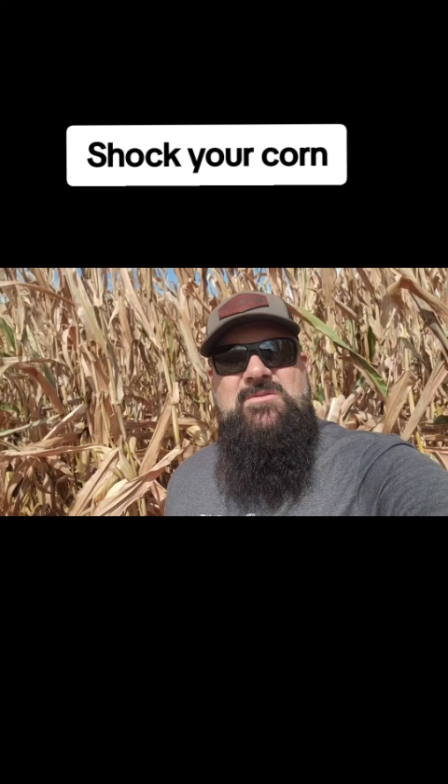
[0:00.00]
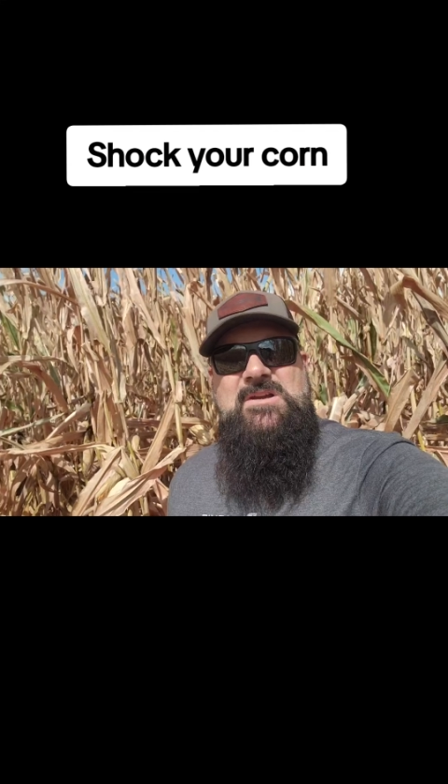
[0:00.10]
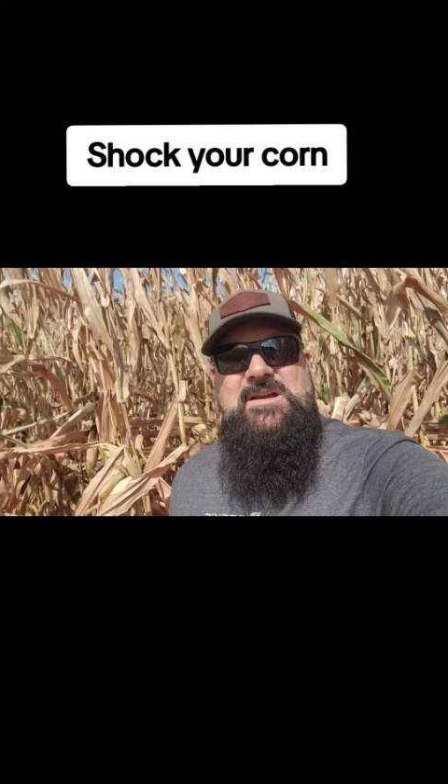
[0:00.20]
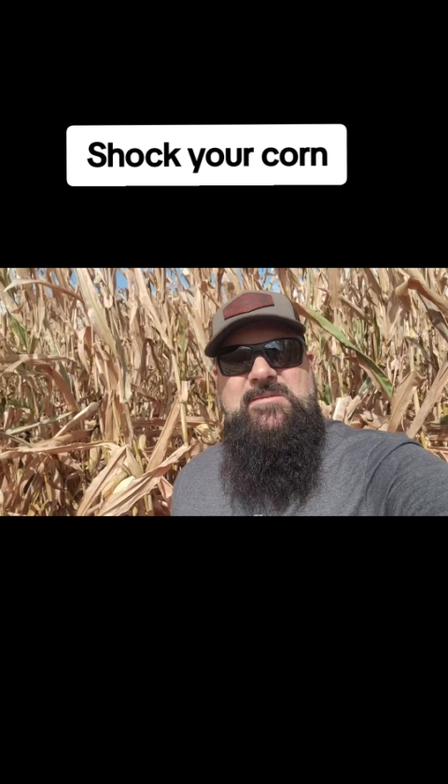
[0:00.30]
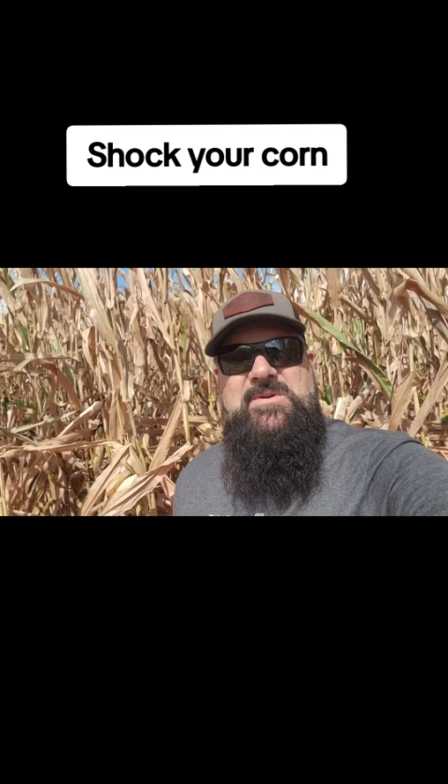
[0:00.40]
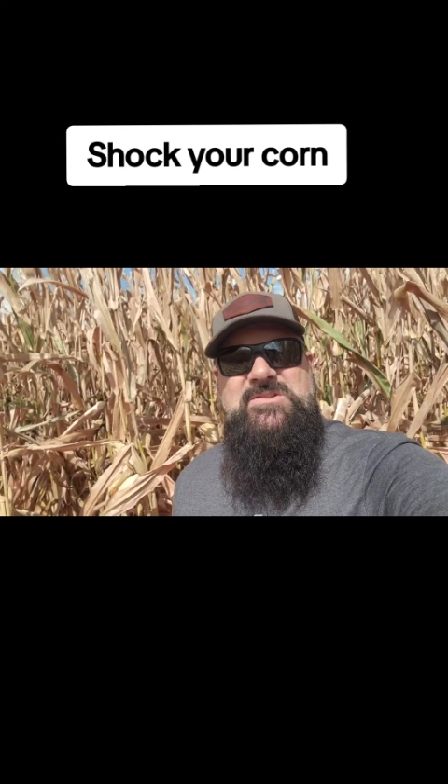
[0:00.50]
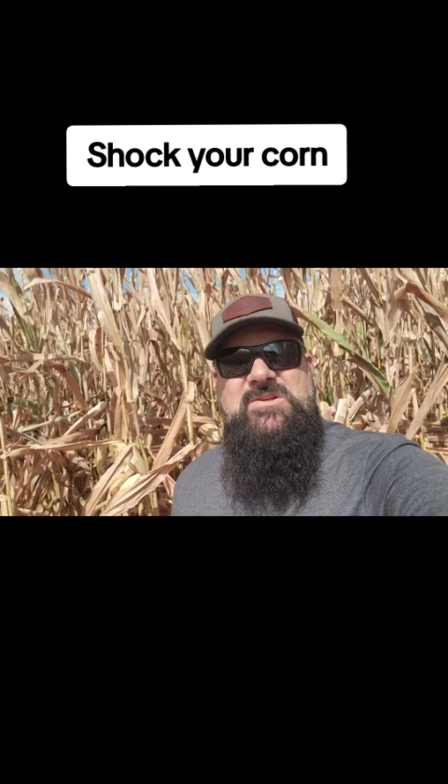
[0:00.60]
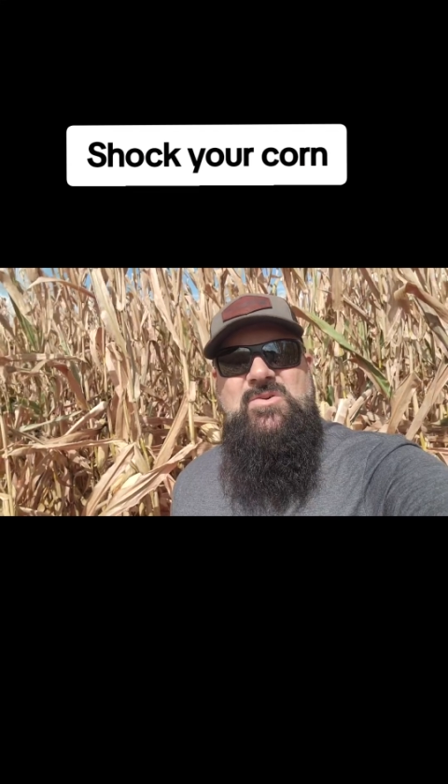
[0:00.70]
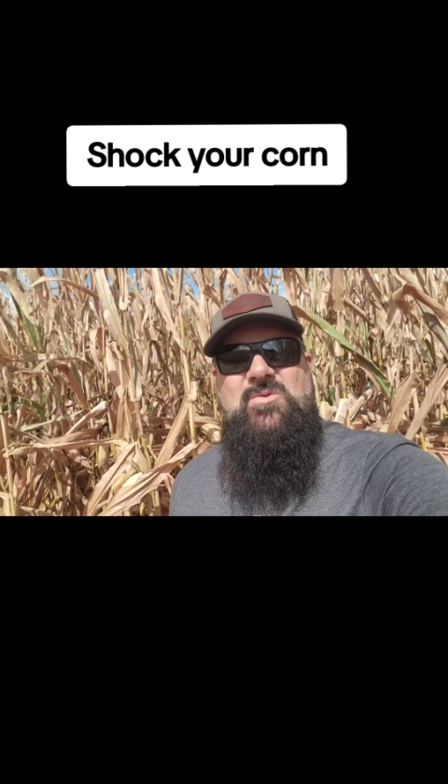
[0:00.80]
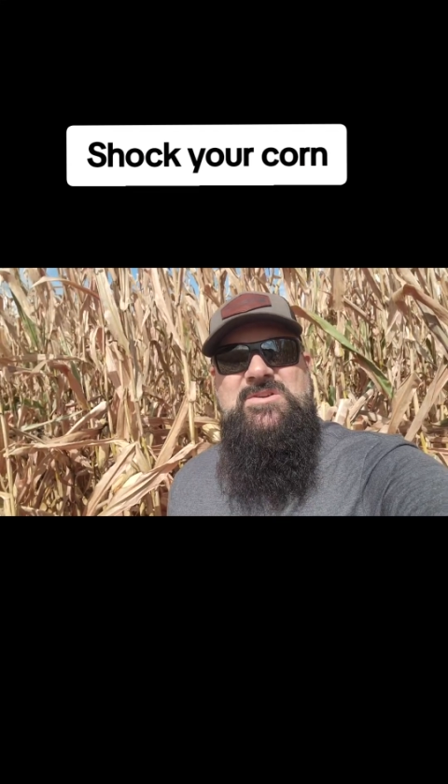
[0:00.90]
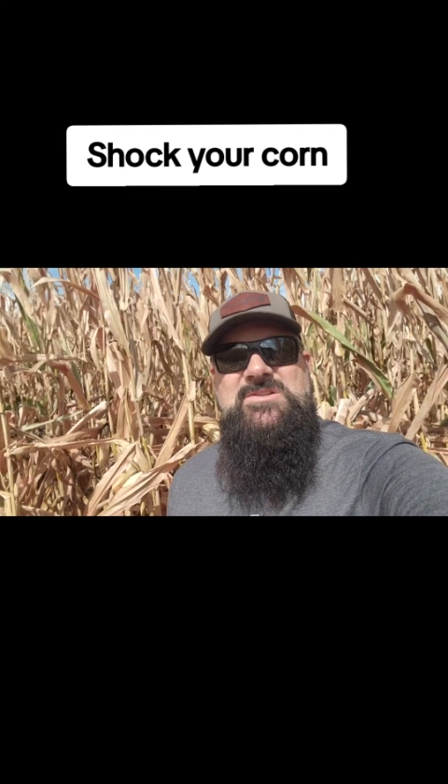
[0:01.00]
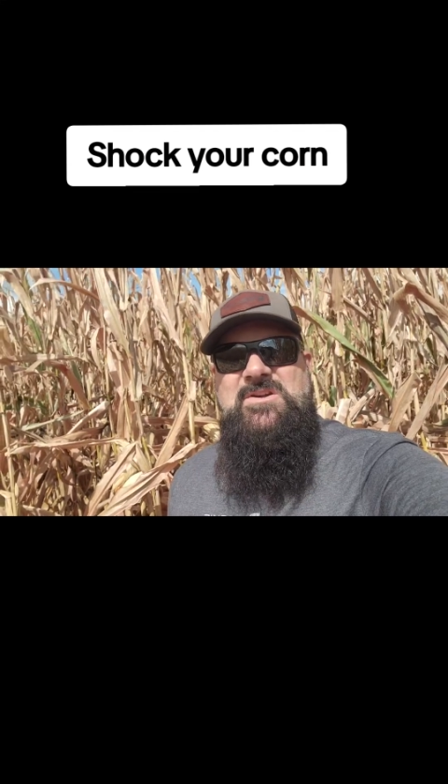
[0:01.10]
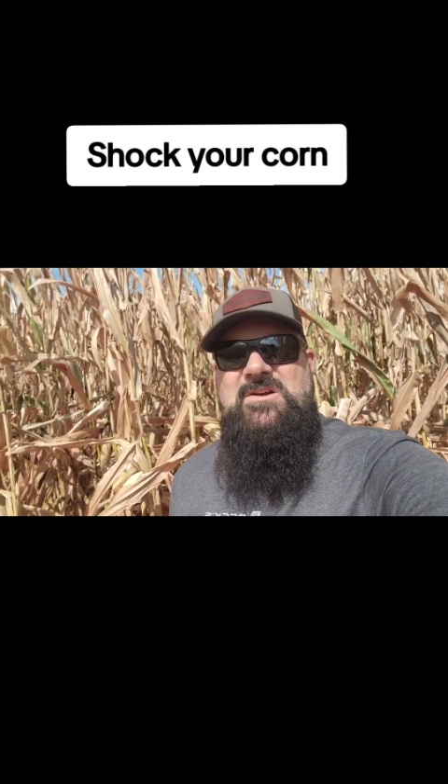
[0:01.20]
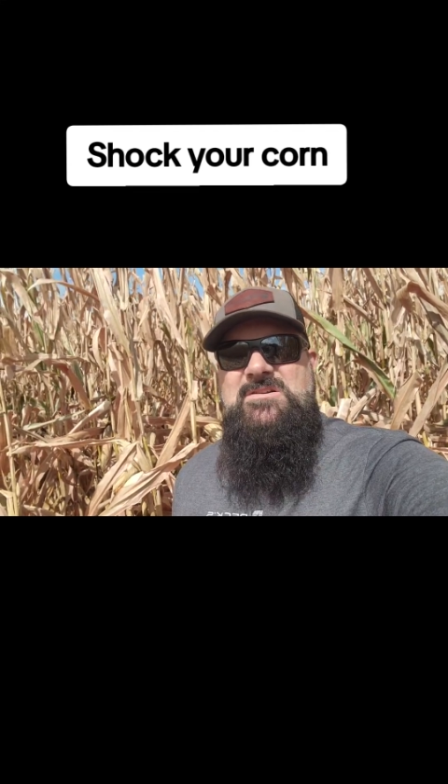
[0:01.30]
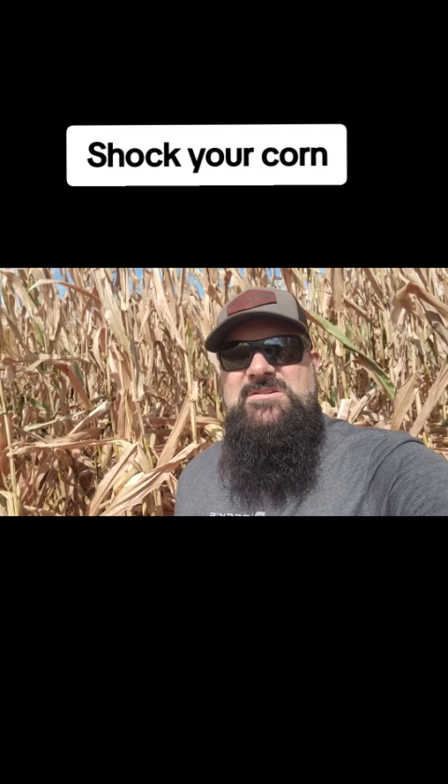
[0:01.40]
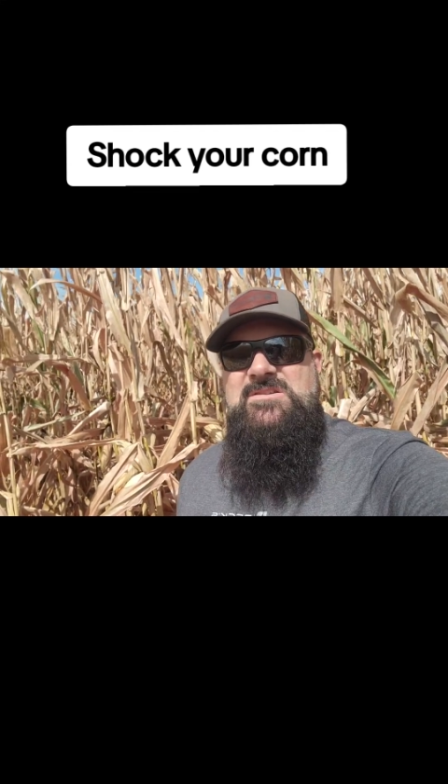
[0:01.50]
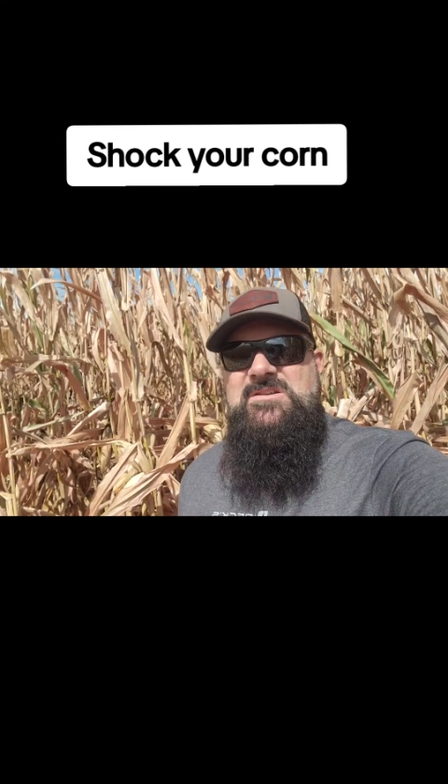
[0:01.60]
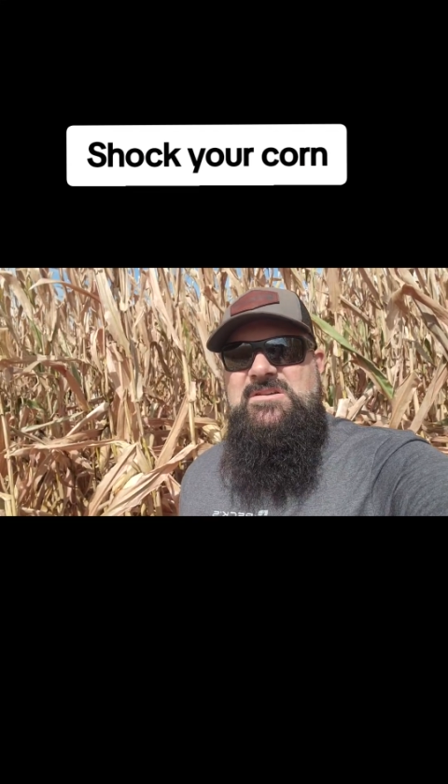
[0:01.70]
cut a bunch of corn stalks.